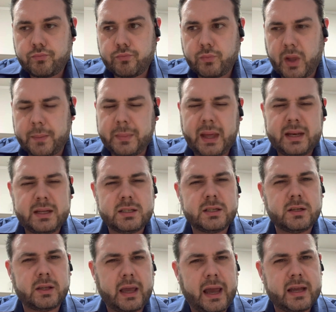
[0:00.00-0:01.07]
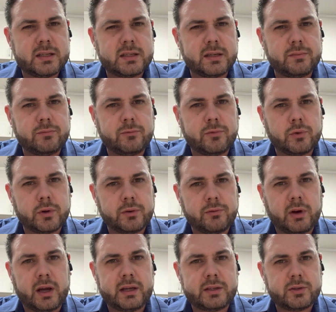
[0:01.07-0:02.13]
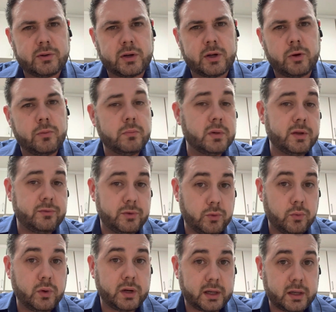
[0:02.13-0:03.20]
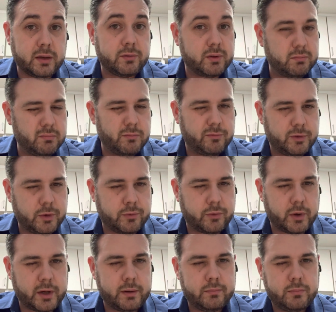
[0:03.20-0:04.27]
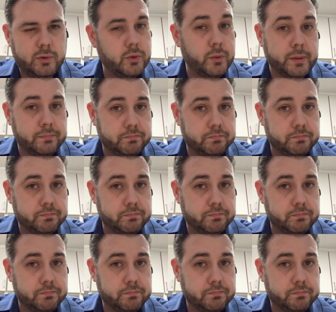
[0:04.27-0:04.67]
I'm not necessarily asking for advice or help, but if you want to give it, feel free, do it.